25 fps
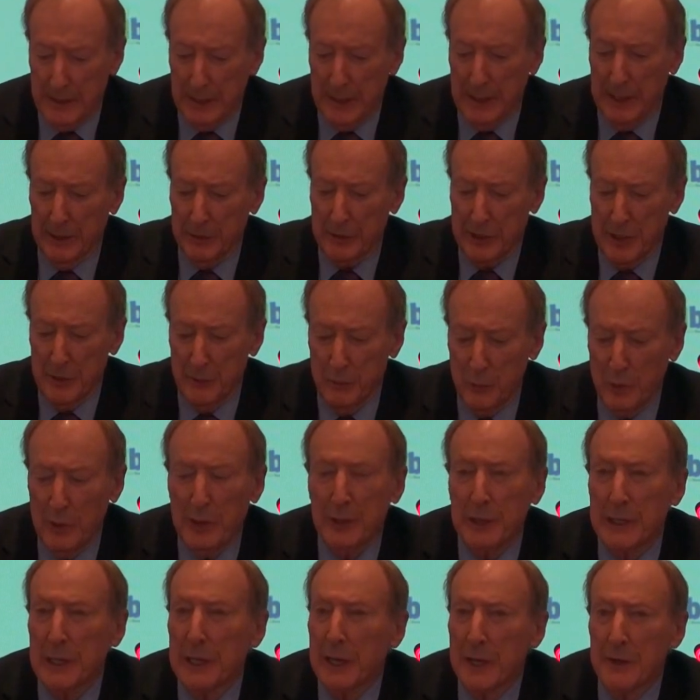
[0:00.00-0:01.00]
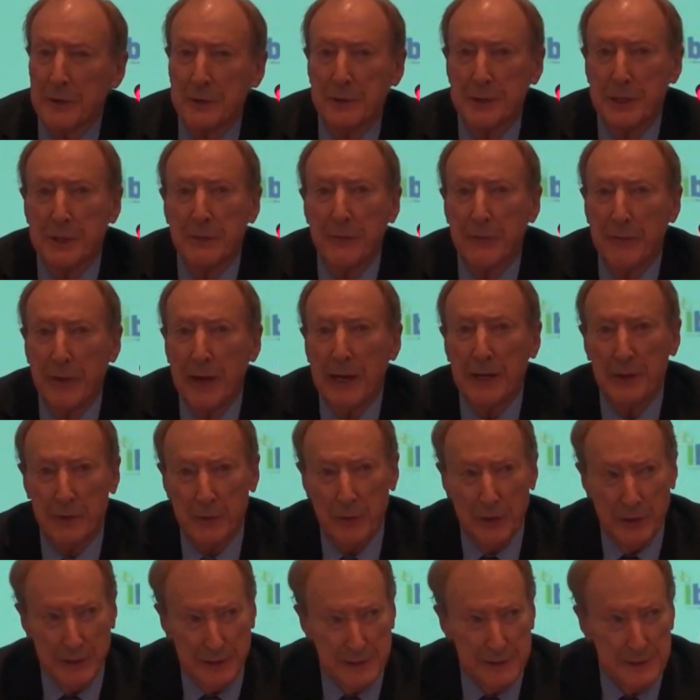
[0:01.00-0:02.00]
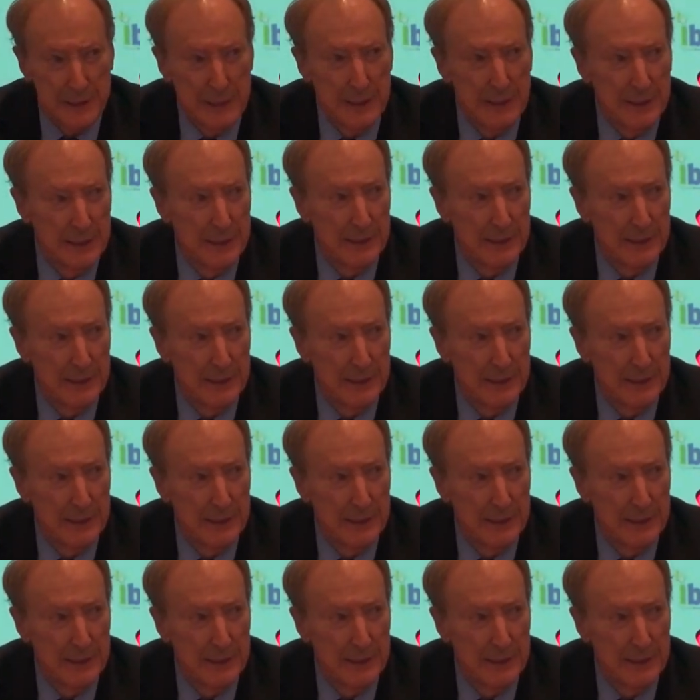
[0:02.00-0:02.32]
How come we're closing factories?